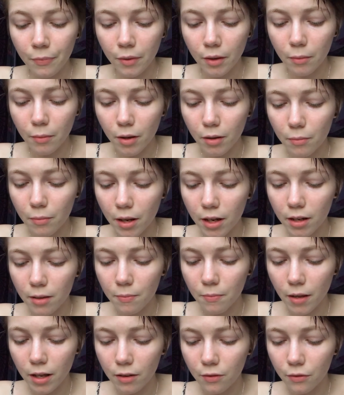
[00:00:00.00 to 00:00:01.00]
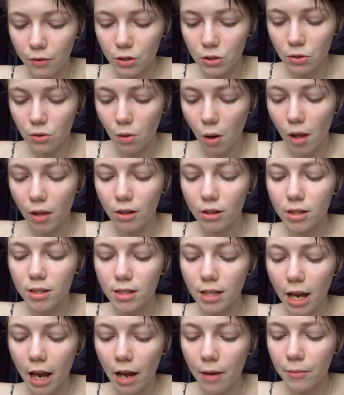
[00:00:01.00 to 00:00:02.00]
Among many beneficial qualities,
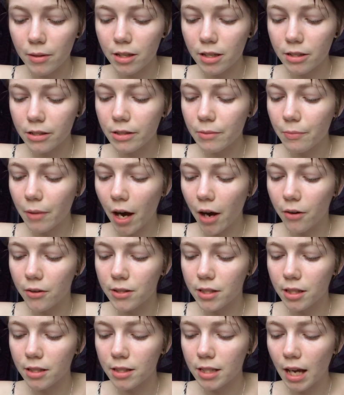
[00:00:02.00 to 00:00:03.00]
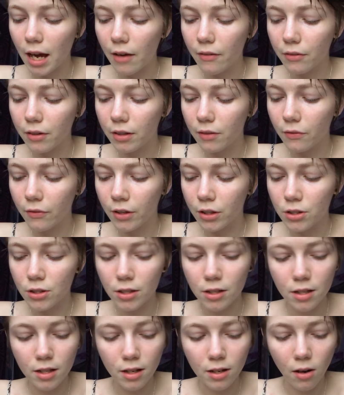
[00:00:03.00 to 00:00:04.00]
amethyst empowers us to have
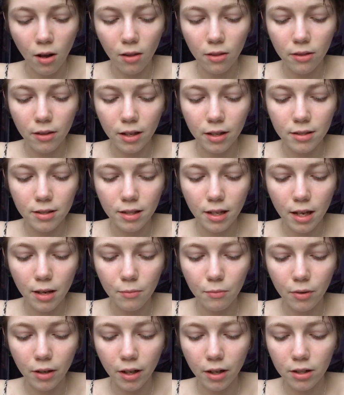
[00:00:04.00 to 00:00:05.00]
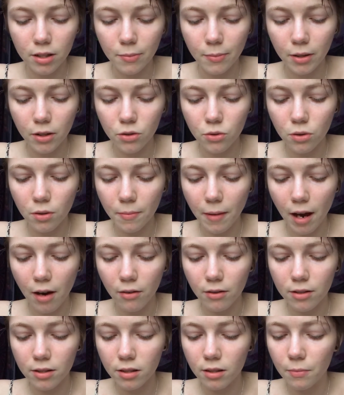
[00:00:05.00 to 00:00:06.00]
conviction in all things and bring our spiritual
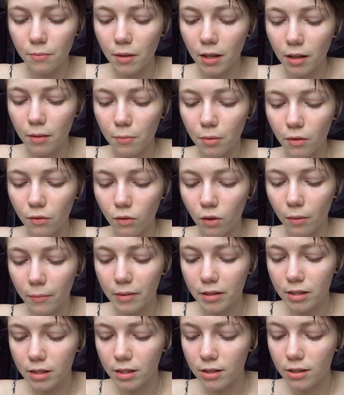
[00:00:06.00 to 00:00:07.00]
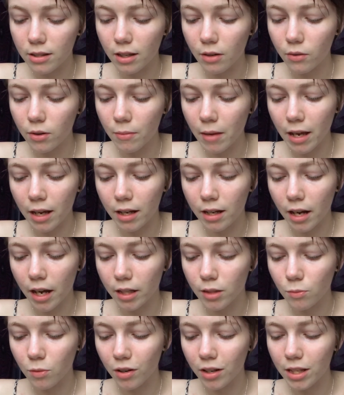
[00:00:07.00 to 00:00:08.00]
powers to peak performance so that we may
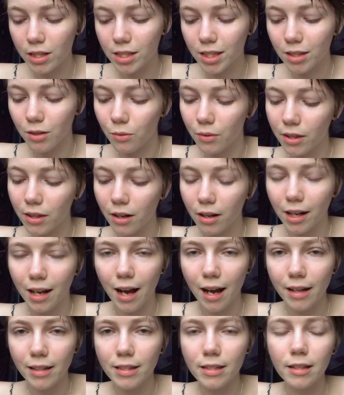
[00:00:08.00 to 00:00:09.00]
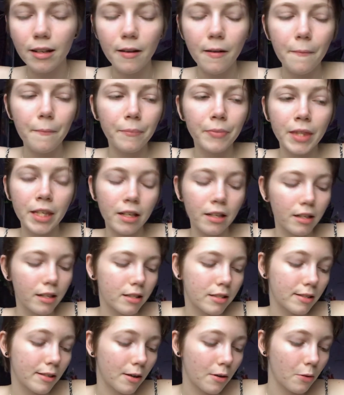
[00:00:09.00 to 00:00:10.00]
connect more easily with our guides.
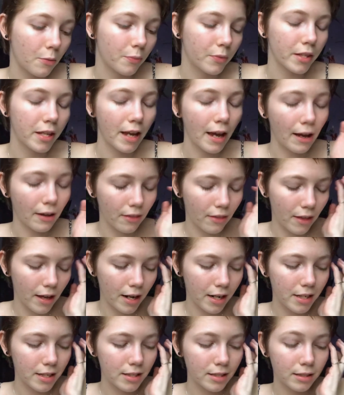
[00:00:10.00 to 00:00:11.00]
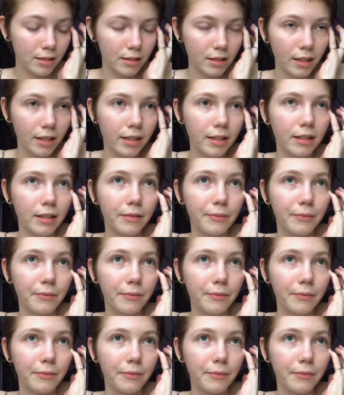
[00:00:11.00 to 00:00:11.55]
So yeah, that is like